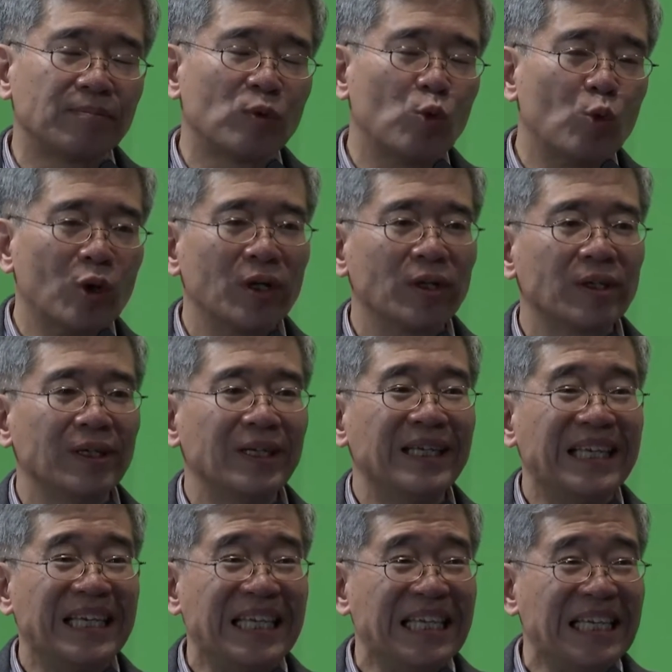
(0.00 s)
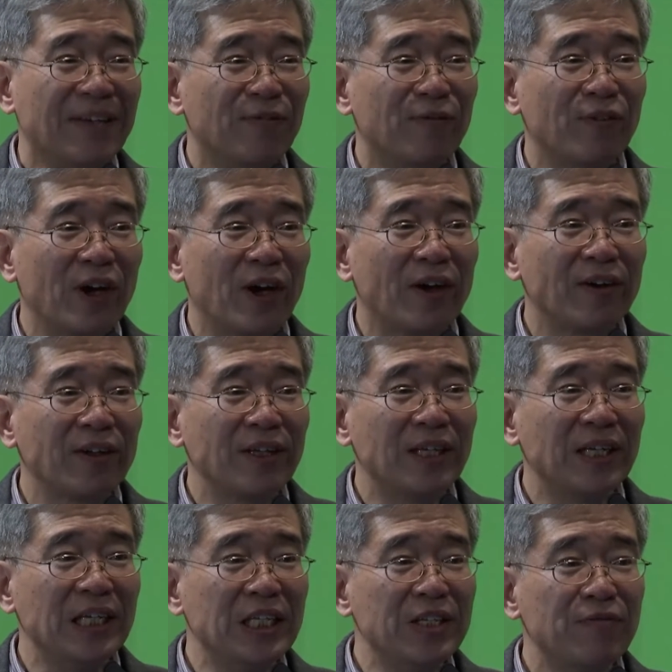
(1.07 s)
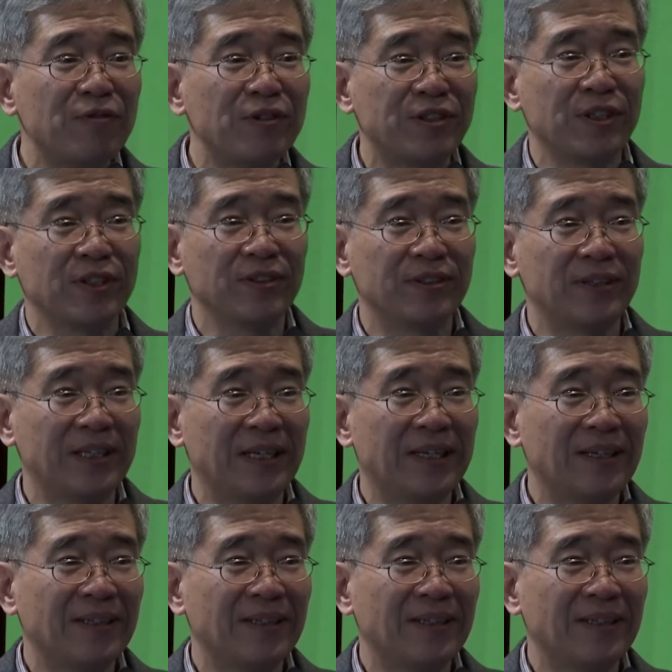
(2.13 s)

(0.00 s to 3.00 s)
work very inefficiently.